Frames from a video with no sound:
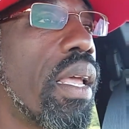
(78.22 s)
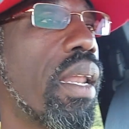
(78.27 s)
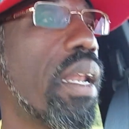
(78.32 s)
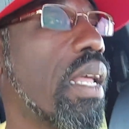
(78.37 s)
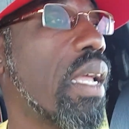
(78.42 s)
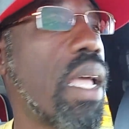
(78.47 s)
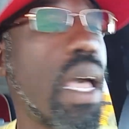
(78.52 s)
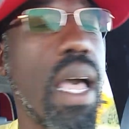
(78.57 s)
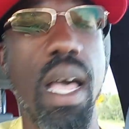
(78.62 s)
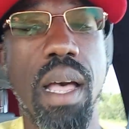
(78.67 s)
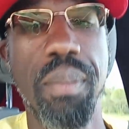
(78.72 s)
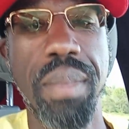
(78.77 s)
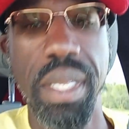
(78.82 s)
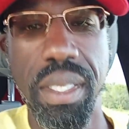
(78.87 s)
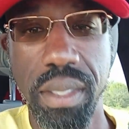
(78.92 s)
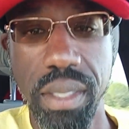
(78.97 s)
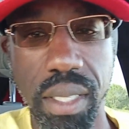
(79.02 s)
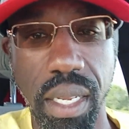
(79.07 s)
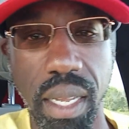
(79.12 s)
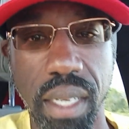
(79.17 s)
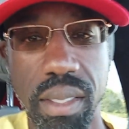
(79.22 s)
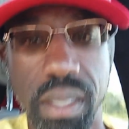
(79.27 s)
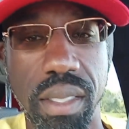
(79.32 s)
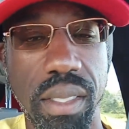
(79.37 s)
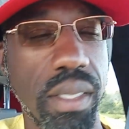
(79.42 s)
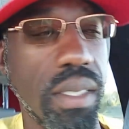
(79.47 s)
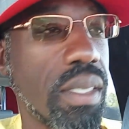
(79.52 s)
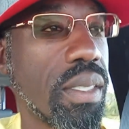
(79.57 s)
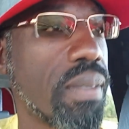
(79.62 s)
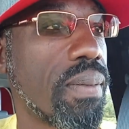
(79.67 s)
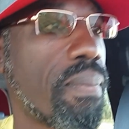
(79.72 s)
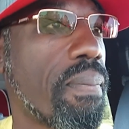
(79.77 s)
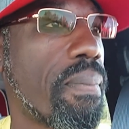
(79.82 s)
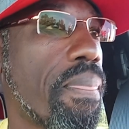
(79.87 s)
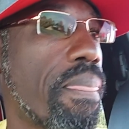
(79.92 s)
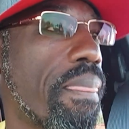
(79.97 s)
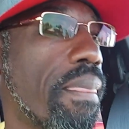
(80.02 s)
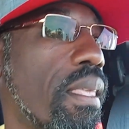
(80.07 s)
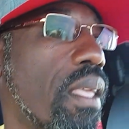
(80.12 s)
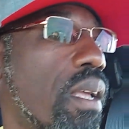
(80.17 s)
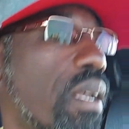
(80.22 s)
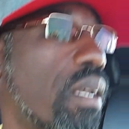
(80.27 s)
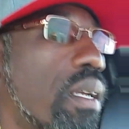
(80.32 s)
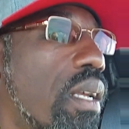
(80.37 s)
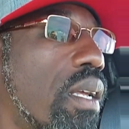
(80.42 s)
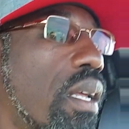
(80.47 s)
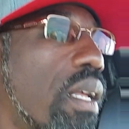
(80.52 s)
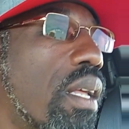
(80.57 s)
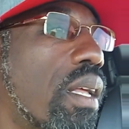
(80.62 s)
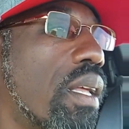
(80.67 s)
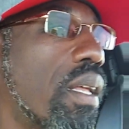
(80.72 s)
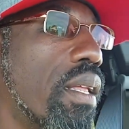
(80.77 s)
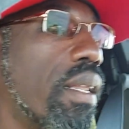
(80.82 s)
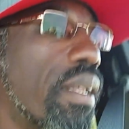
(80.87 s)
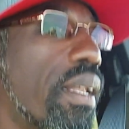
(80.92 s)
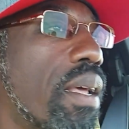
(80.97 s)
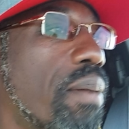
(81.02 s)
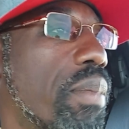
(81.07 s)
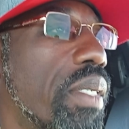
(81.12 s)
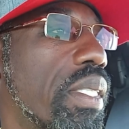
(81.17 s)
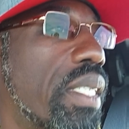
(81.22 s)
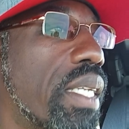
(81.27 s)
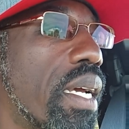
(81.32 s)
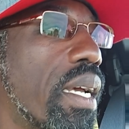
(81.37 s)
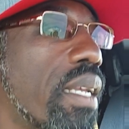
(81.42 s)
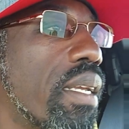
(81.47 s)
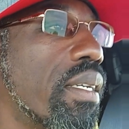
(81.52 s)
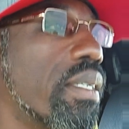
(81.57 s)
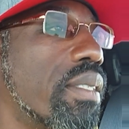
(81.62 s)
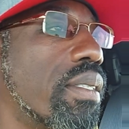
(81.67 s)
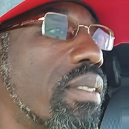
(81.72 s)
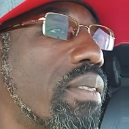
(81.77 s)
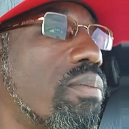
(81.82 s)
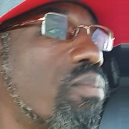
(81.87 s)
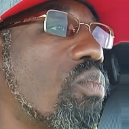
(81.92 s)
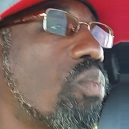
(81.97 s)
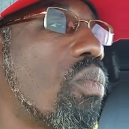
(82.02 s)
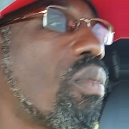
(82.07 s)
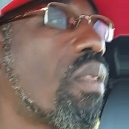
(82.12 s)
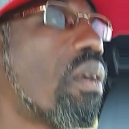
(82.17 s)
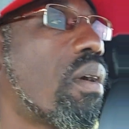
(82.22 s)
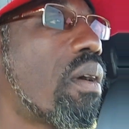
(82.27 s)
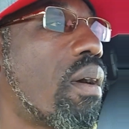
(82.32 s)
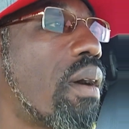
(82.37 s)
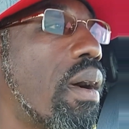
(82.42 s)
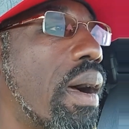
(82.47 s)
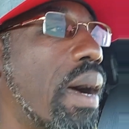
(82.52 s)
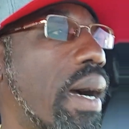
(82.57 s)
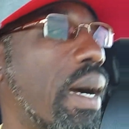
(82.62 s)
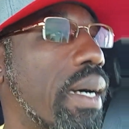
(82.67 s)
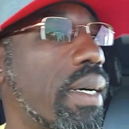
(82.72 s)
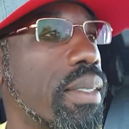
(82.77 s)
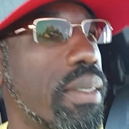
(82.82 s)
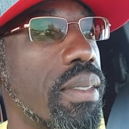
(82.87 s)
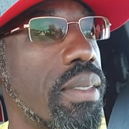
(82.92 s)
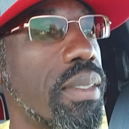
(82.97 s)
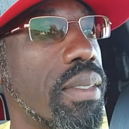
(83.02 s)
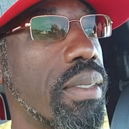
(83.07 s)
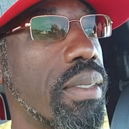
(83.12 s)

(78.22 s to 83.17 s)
in the comment sections. Let me tell you, uh,